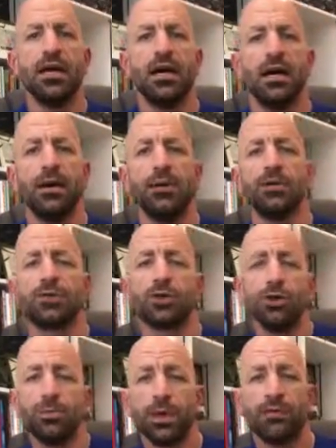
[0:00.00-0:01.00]
a
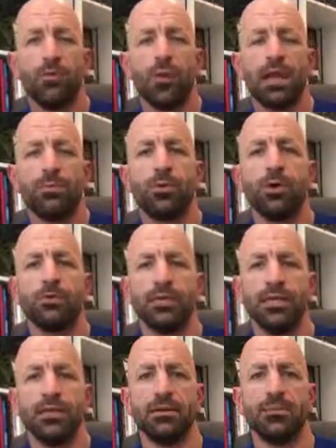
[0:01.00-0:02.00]
scoop of whey
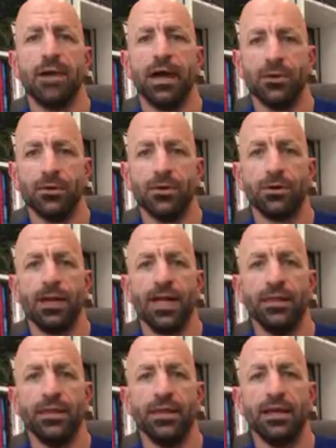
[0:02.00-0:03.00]
protein powder,
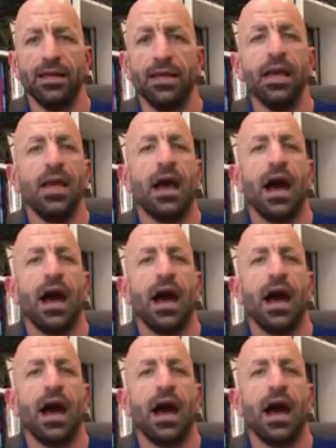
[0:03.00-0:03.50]
and then